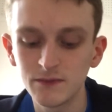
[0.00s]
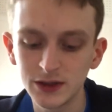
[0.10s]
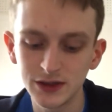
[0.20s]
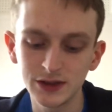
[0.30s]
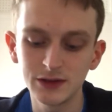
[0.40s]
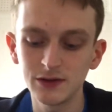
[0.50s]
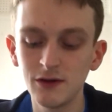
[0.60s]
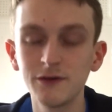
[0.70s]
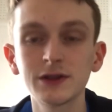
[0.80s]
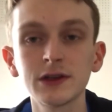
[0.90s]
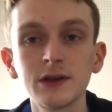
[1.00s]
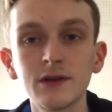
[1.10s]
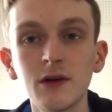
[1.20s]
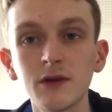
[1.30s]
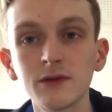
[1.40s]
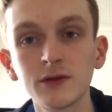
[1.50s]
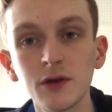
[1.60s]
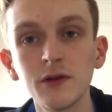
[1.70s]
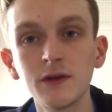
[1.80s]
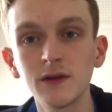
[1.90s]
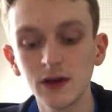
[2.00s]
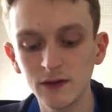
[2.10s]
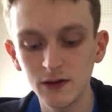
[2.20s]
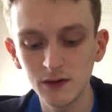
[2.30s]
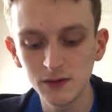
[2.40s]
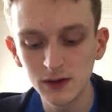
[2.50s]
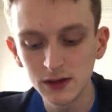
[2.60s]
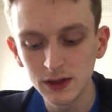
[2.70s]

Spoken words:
which is obviously not good at all.